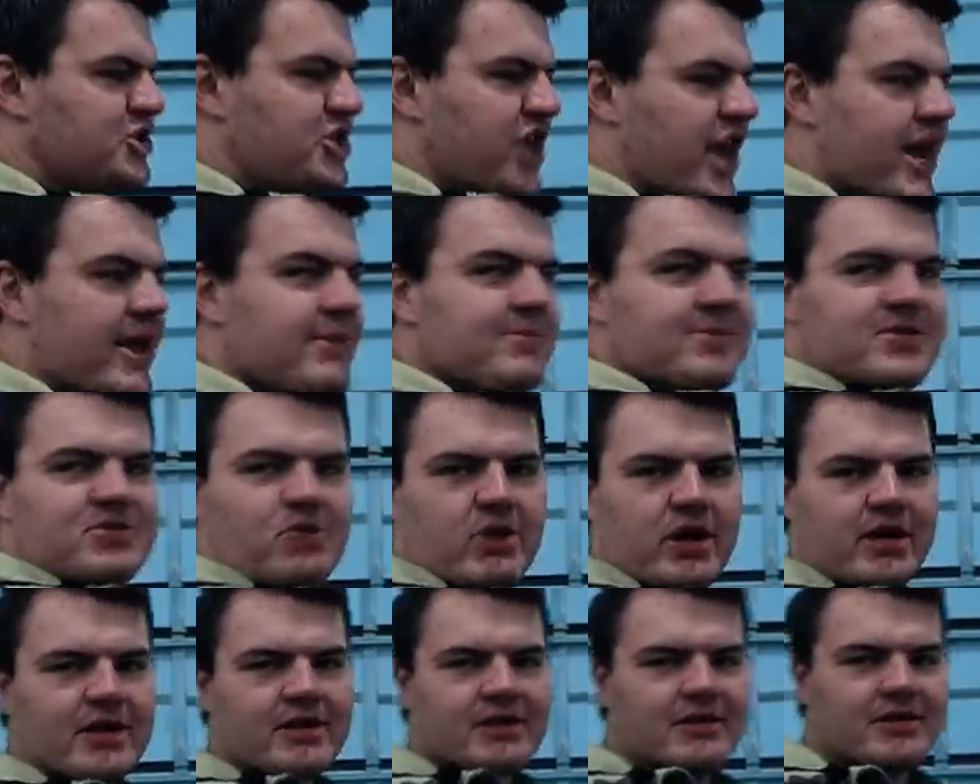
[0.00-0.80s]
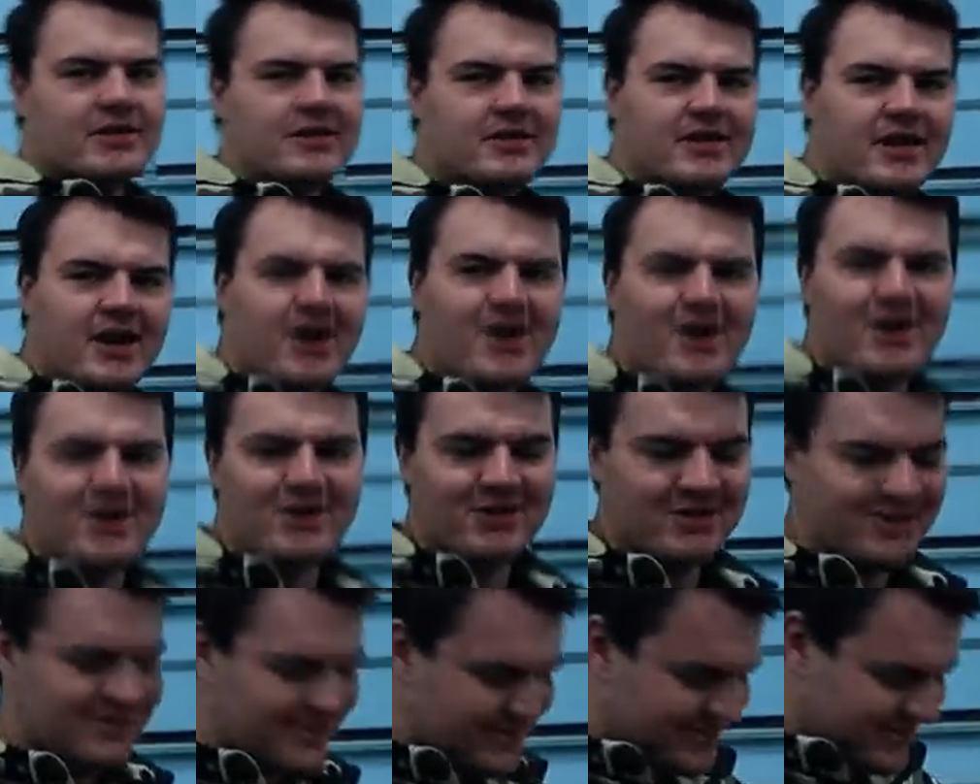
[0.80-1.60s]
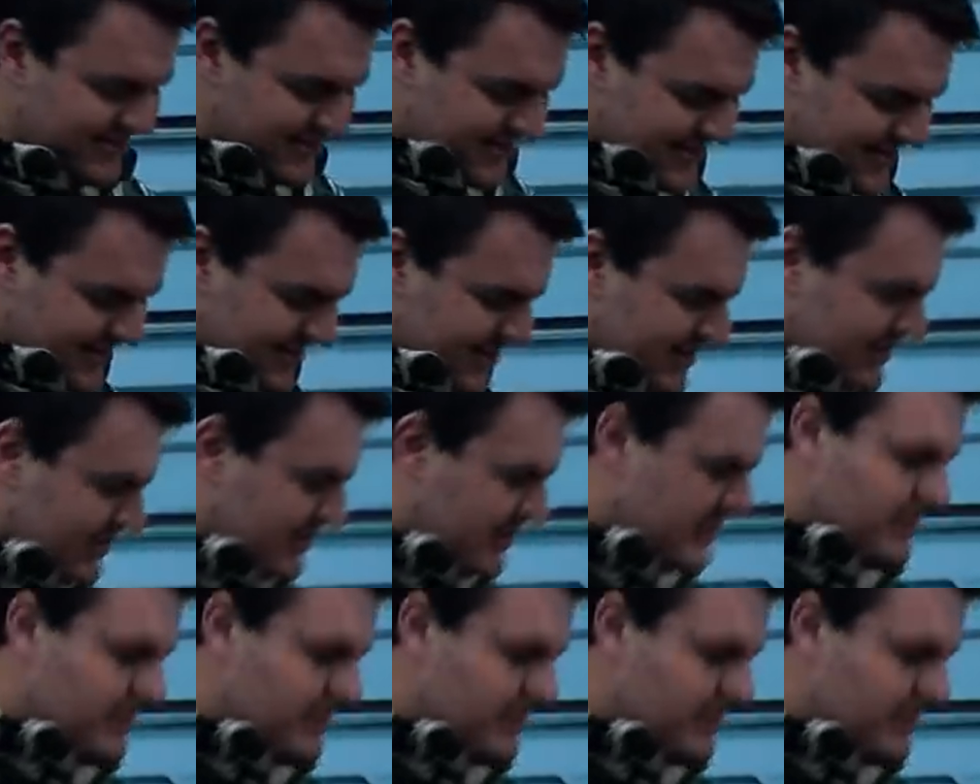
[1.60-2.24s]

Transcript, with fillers: body, James. What? You can't even see your body. Where